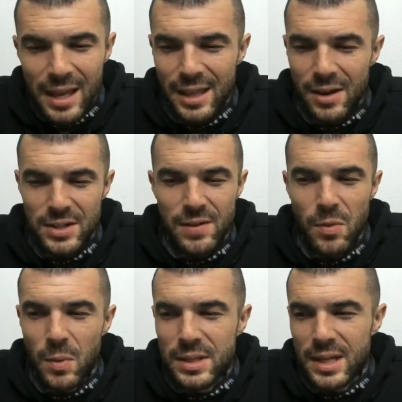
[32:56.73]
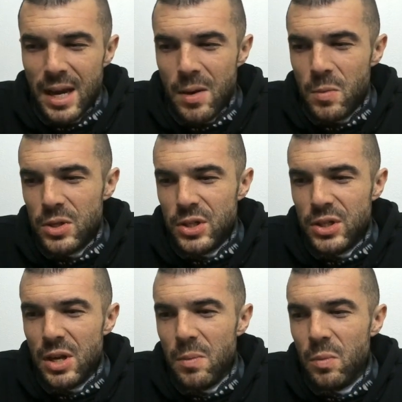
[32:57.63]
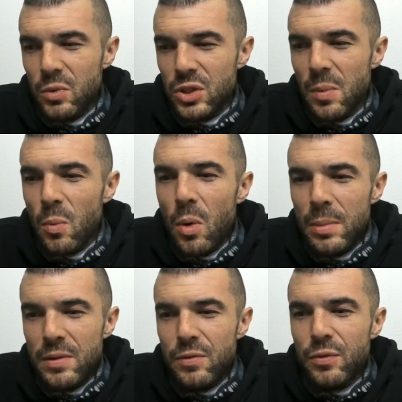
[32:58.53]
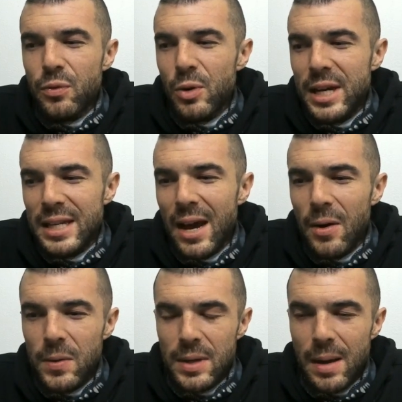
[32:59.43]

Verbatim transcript: there's even one time where just some some woman freaked out